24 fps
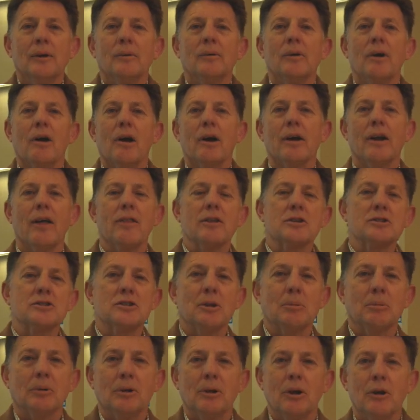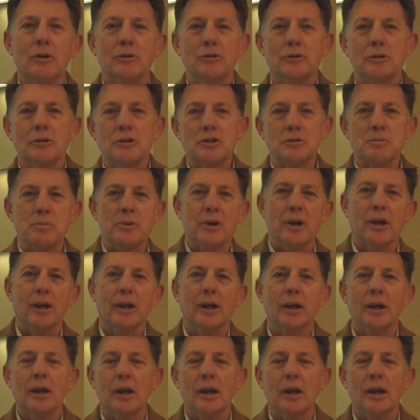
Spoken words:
We are another step closer to spring.